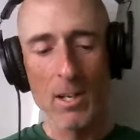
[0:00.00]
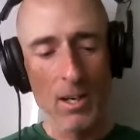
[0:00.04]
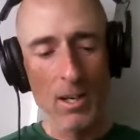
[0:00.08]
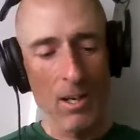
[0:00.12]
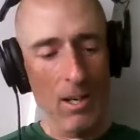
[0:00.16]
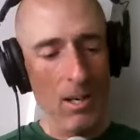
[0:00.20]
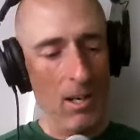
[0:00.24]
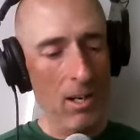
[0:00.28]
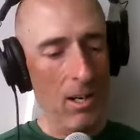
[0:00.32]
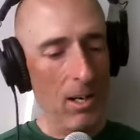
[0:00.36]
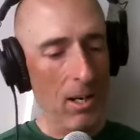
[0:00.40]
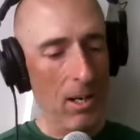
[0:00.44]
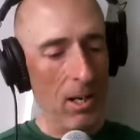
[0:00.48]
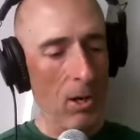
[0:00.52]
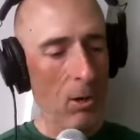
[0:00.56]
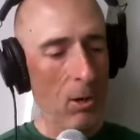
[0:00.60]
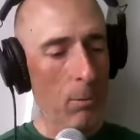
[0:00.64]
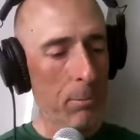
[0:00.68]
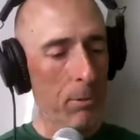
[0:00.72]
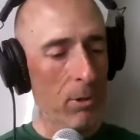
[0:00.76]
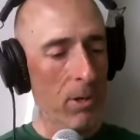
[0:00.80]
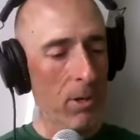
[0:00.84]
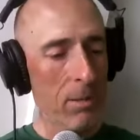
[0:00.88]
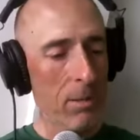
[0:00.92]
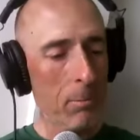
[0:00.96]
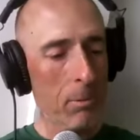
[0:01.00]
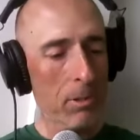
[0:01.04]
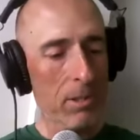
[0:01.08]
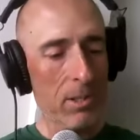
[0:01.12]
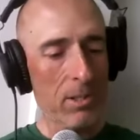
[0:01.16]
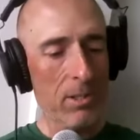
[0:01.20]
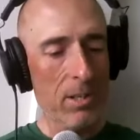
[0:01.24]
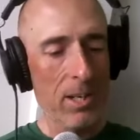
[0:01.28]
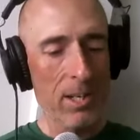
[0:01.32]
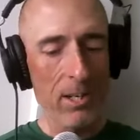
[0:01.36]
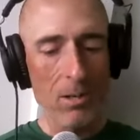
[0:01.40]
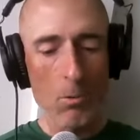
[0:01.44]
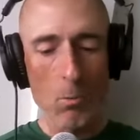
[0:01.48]
Uh, I hope you're able to
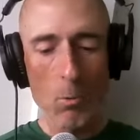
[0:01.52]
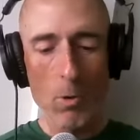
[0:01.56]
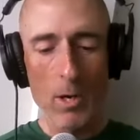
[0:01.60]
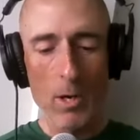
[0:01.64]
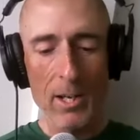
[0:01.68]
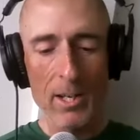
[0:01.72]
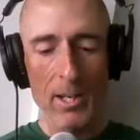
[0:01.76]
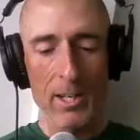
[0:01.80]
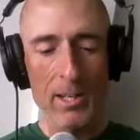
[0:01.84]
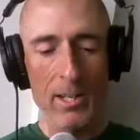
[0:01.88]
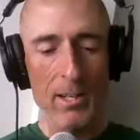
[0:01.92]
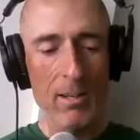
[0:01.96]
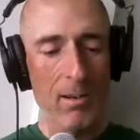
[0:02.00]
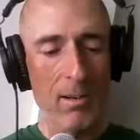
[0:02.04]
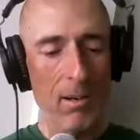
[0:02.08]
take away